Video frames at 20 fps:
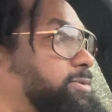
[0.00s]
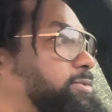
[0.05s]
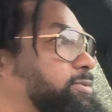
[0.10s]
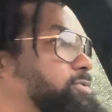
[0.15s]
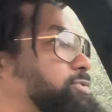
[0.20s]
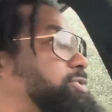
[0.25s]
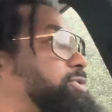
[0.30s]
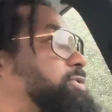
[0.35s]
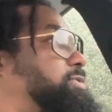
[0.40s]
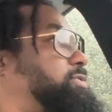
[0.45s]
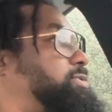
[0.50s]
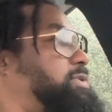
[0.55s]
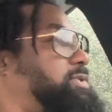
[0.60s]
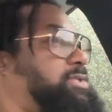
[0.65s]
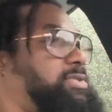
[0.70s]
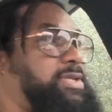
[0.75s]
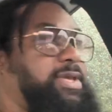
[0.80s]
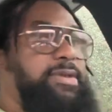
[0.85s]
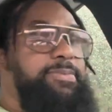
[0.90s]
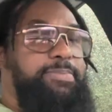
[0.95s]
New Jersey
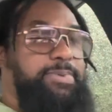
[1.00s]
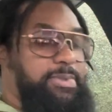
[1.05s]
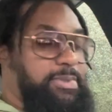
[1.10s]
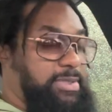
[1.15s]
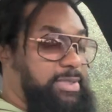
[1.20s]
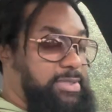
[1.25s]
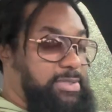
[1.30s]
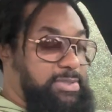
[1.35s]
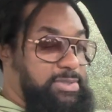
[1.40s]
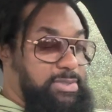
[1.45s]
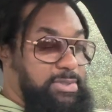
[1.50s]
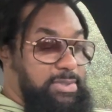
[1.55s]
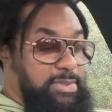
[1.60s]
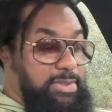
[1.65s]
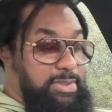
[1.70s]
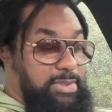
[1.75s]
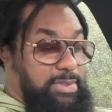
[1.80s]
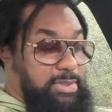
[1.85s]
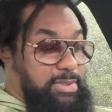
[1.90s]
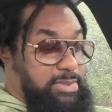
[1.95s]
State Police
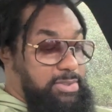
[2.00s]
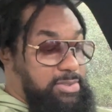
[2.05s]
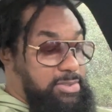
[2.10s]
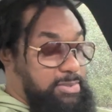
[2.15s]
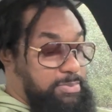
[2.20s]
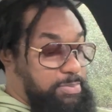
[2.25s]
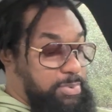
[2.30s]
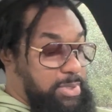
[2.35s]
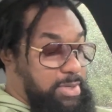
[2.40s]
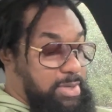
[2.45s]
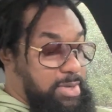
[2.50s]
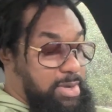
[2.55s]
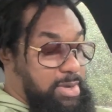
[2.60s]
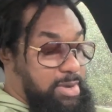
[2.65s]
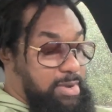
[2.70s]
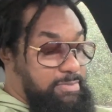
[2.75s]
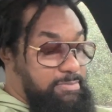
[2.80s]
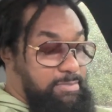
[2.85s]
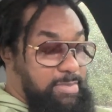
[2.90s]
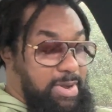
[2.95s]
to pick
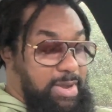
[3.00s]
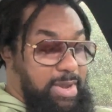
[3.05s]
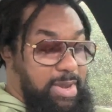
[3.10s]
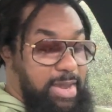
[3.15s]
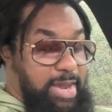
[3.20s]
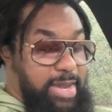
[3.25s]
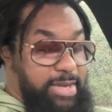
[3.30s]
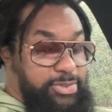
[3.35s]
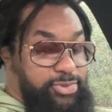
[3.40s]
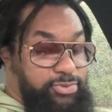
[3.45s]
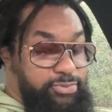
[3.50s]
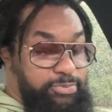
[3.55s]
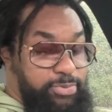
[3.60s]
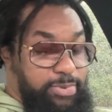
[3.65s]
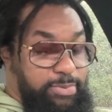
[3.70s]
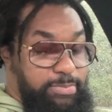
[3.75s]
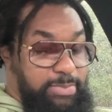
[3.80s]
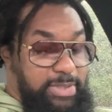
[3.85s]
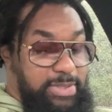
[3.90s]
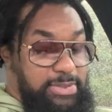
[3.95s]
up my actual
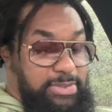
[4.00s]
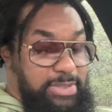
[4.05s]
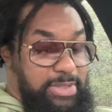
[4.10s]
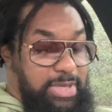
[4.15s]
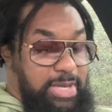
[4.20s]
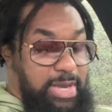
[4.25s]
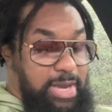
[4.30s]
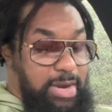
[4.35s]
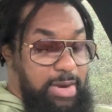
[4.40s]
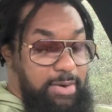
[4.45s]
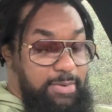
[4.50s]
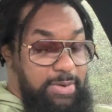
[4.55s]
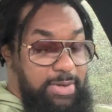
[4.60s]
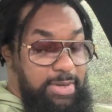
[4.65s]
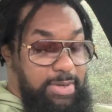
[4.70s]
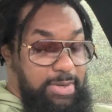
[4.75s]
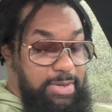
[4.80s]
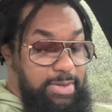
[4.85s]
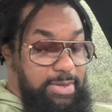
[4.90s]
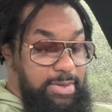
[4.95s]
permit to
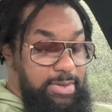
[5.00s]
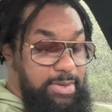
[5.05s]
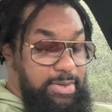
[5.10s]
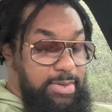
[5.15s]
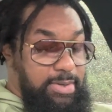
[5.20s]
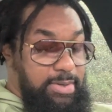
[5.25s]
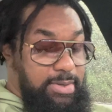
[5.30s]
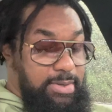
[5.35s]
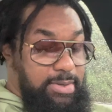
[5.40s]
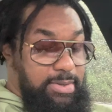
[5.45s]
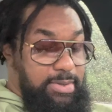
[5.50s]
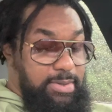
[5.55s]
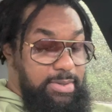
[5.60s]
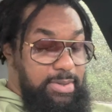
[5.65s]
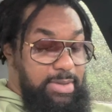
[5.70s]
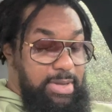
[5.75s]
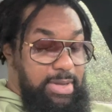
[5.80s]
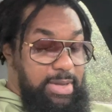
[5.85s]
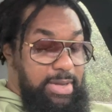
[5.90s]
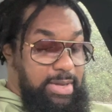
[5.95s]
carry.
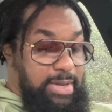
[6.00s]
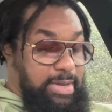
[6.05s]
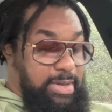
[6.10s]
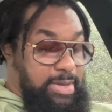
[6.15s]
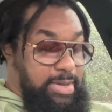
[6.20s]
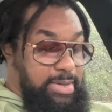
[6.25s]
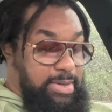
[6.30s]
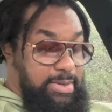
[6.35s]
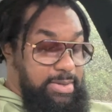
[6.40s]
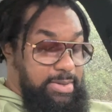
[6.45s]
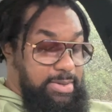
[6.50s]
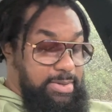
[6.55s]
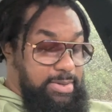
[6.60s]
And